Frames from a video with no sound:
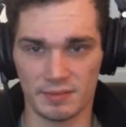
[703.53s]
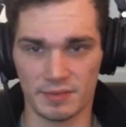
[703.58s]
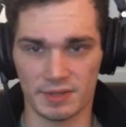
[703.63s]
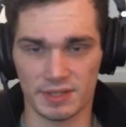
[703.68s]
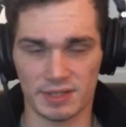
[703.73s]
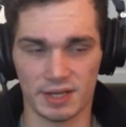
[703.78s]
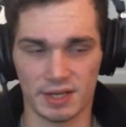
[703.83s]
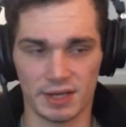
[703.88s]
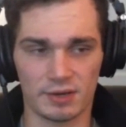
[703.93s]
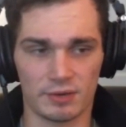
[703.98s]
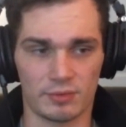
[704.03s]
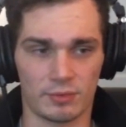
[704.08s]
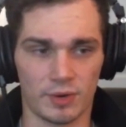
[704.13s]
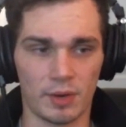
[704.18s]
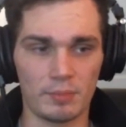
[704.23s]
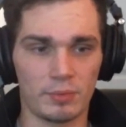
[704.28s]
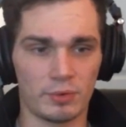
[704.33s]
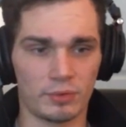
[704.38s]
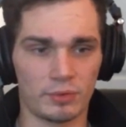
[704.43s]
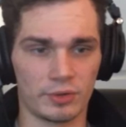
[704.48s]
It's not going to
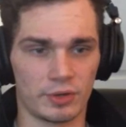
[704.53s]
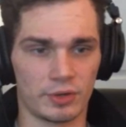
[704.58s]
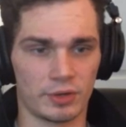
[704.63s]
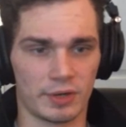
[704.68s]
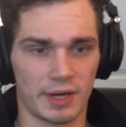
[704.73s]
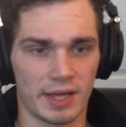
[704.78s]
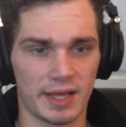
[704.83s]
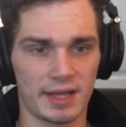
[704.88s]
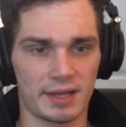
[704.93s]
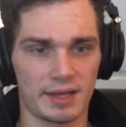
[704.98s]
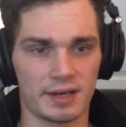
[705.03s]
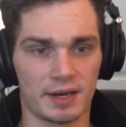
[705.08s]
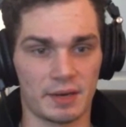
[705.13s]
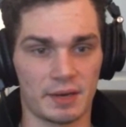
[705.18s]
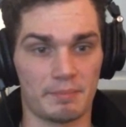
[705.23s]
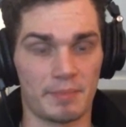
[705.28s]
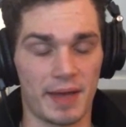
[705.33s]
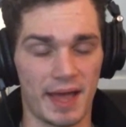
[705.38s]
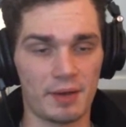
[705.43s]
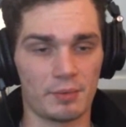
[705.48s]
rumble your head in
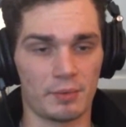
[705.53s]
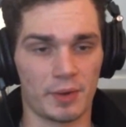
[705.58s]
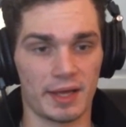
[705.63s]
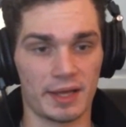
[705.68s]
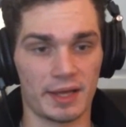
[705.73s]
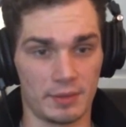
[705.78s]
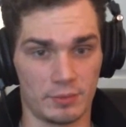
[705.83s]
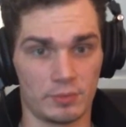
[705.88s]
a bad way.